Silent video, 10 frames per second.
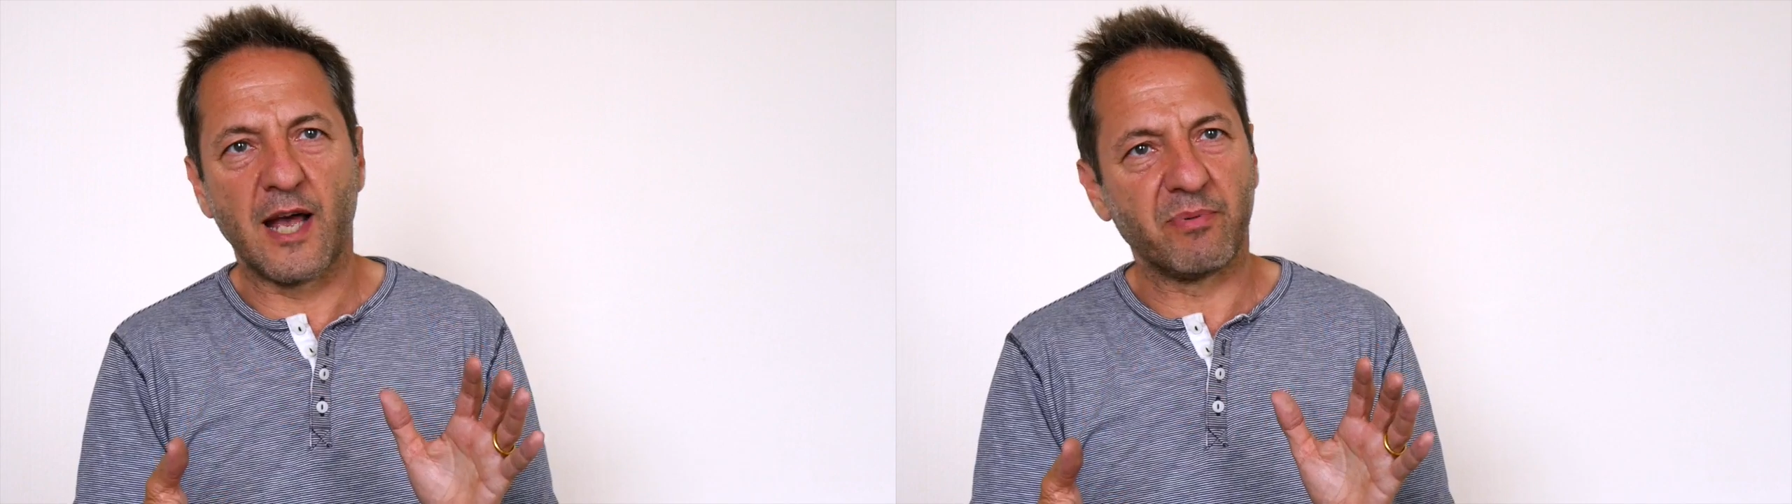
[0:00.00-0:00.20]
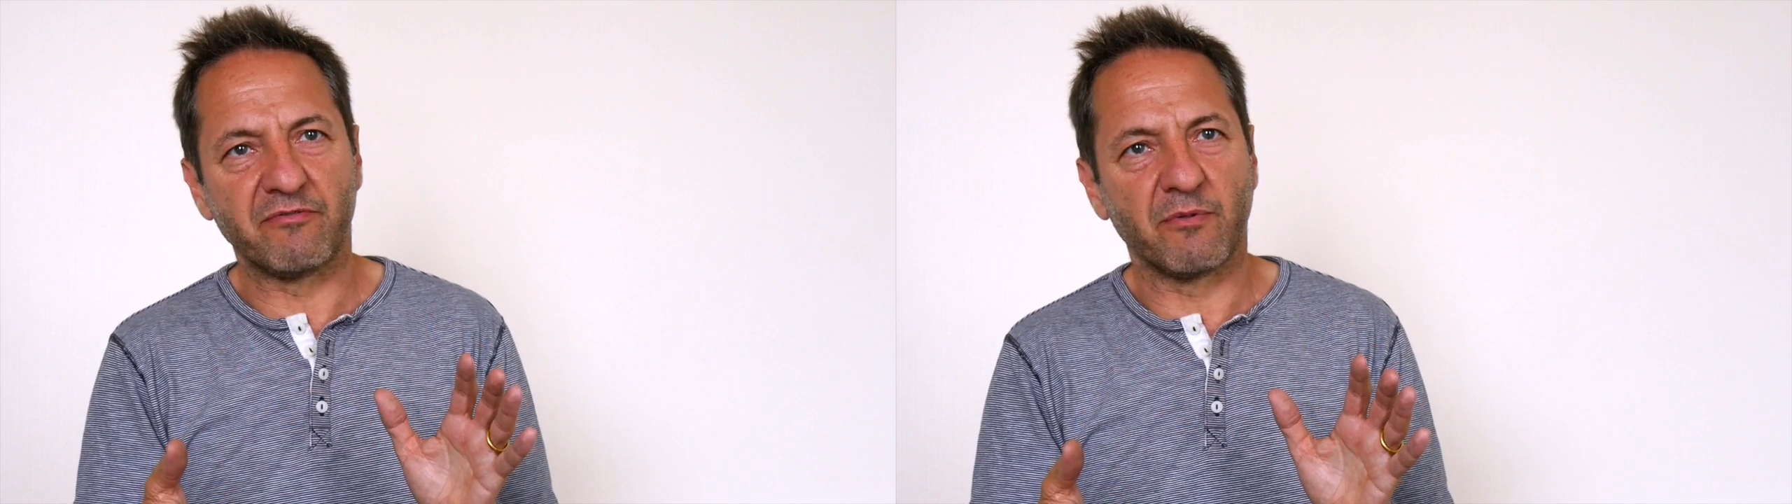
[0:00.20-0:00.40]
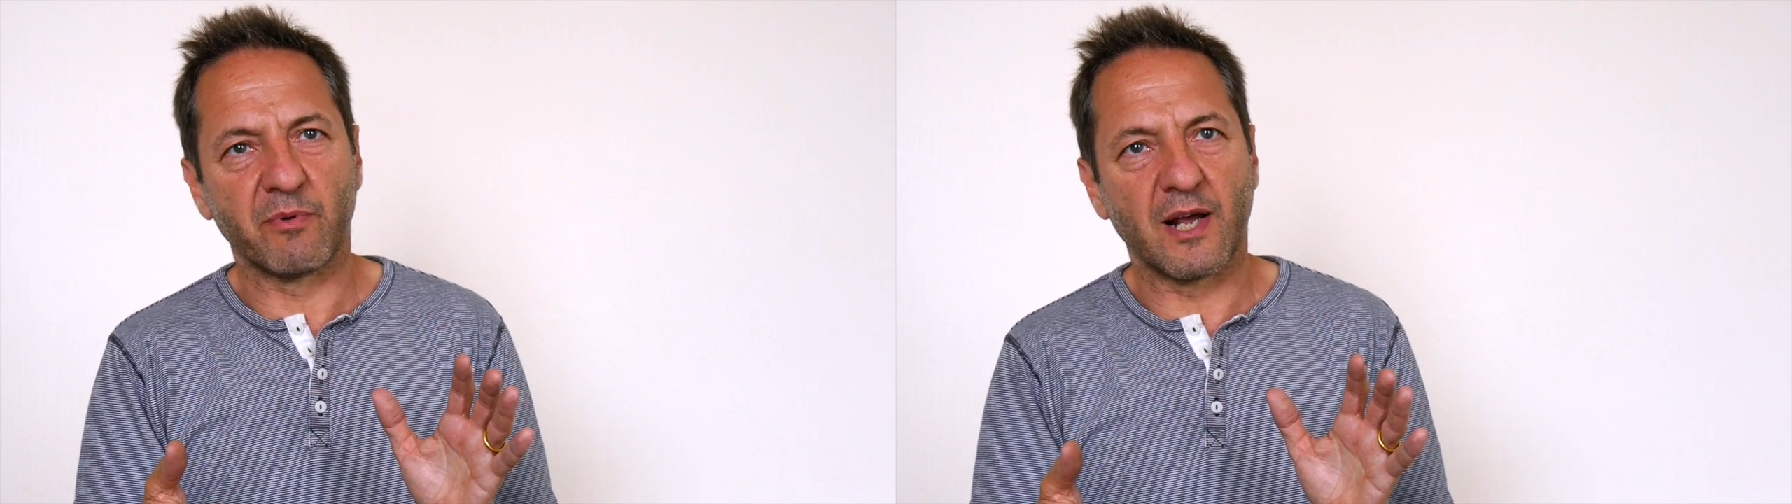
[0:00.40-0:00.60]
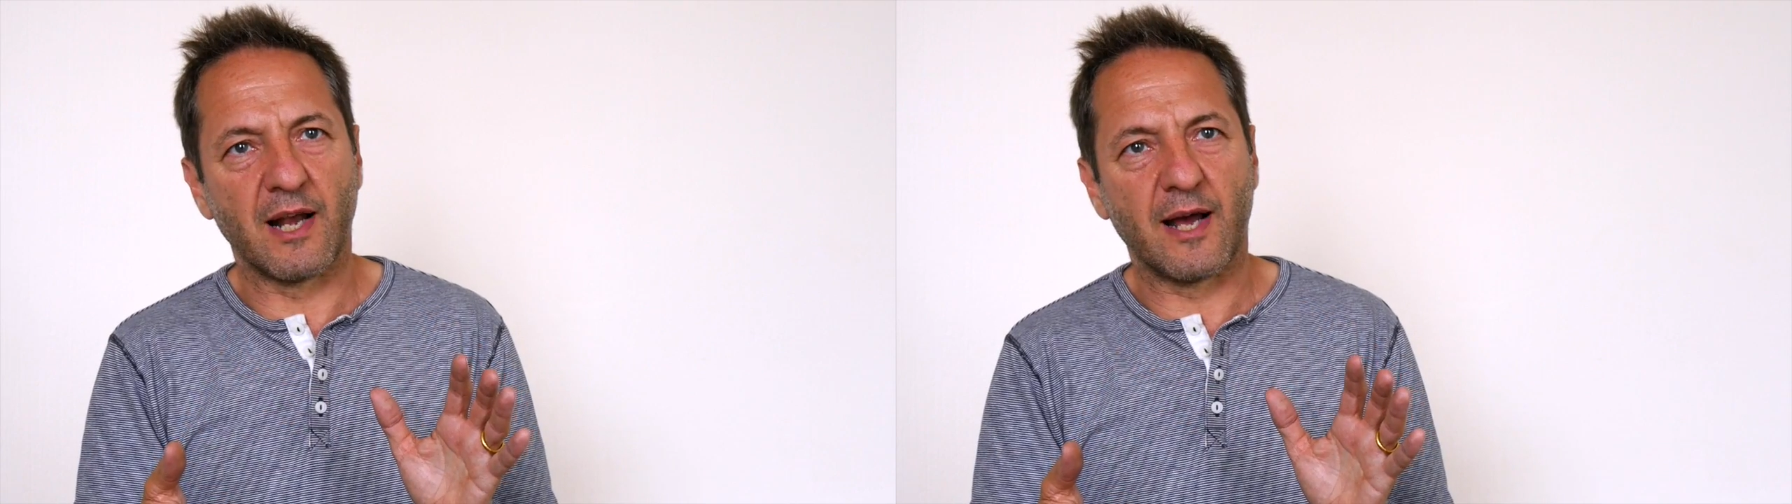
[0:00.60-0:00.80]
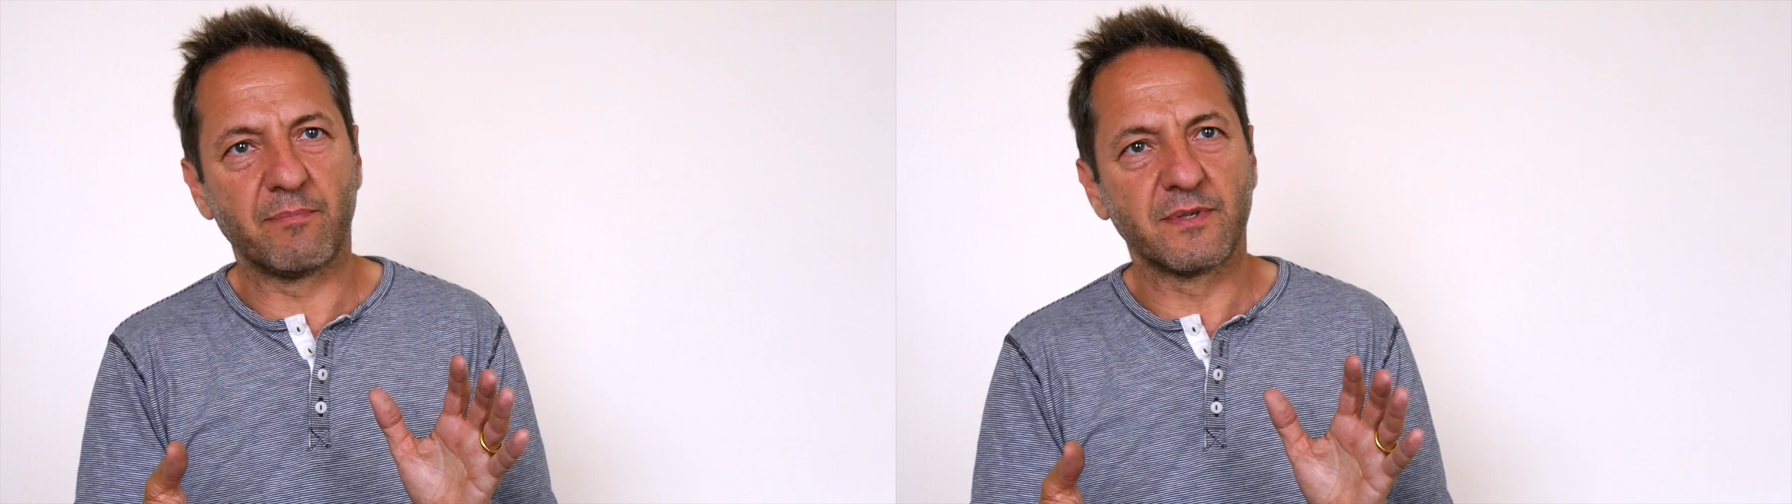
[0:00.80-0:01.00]
happen from
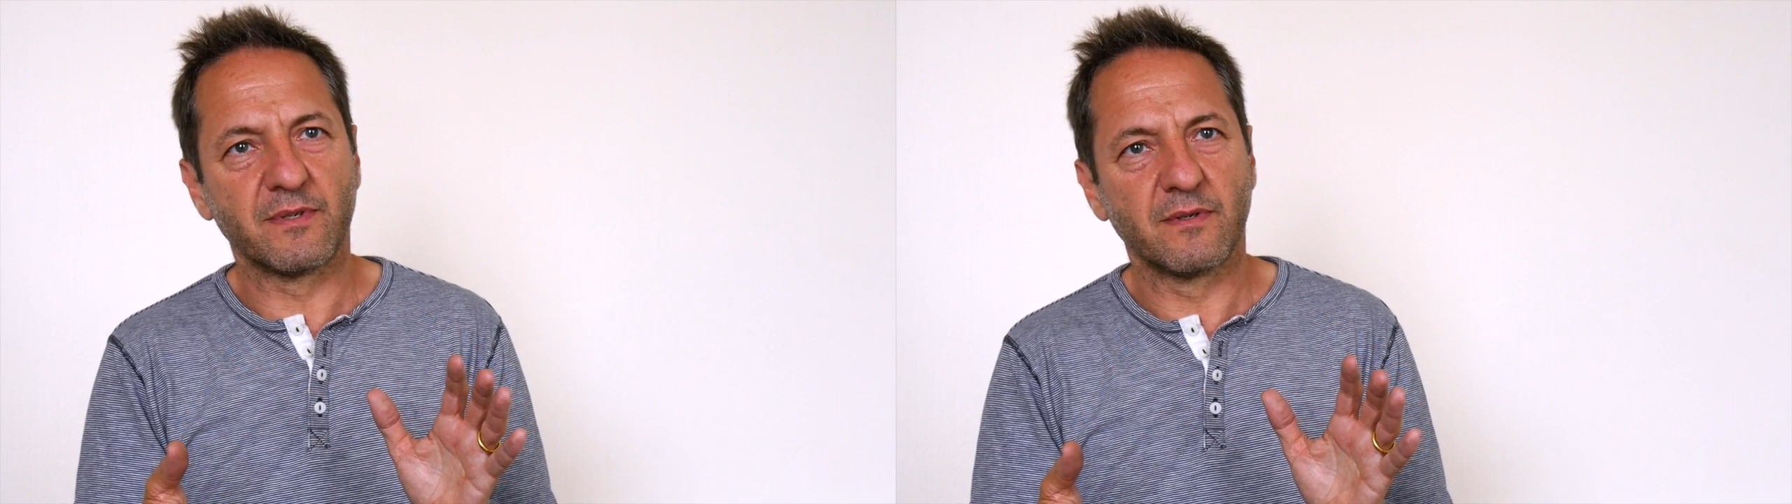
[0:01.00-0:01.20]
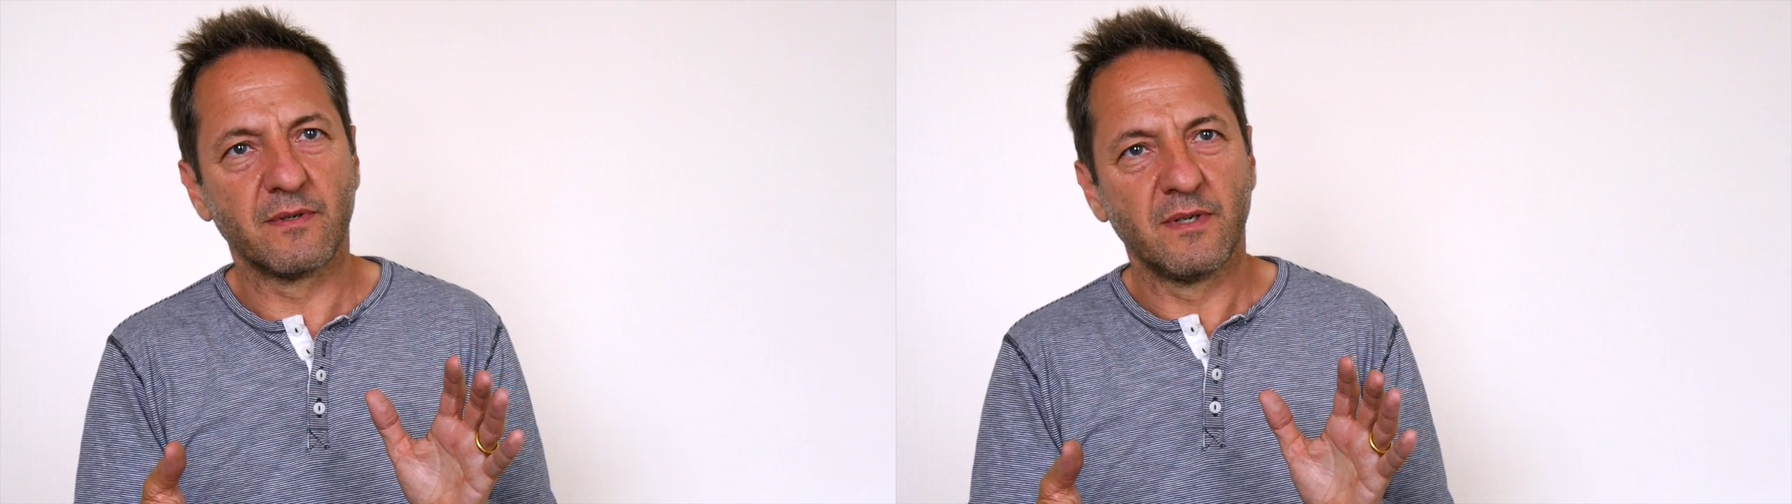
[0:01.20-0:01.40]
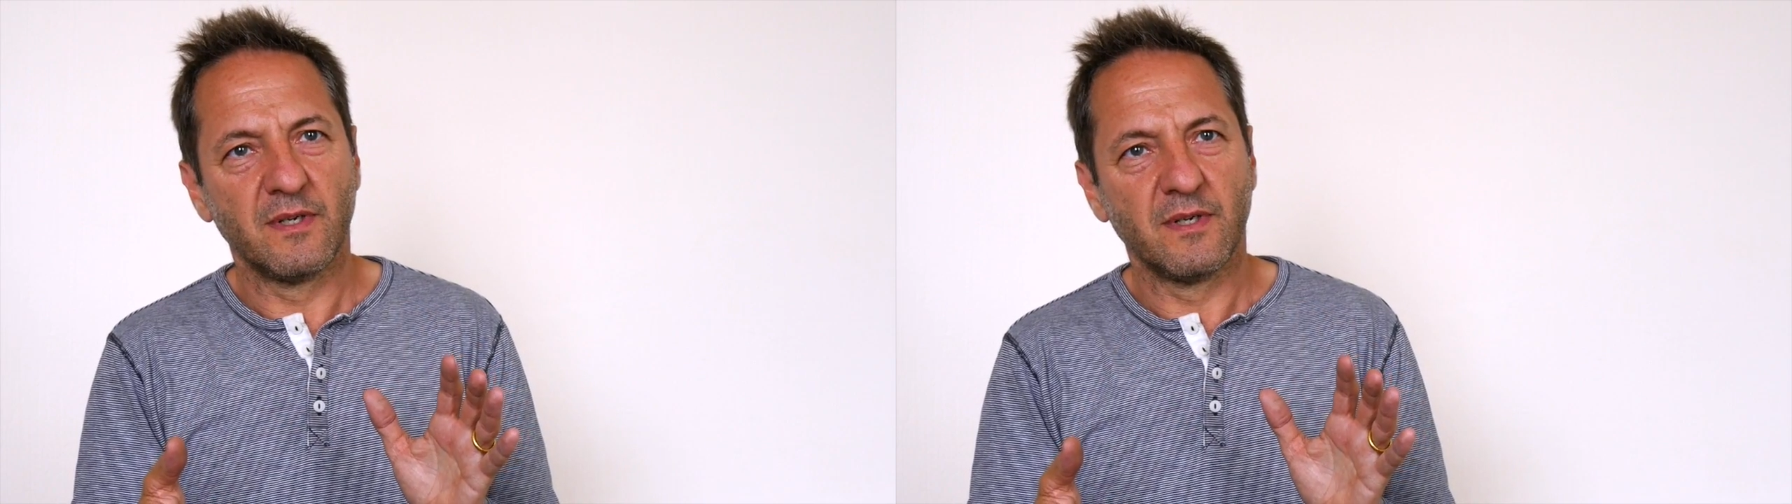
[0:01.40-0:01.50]
collapse.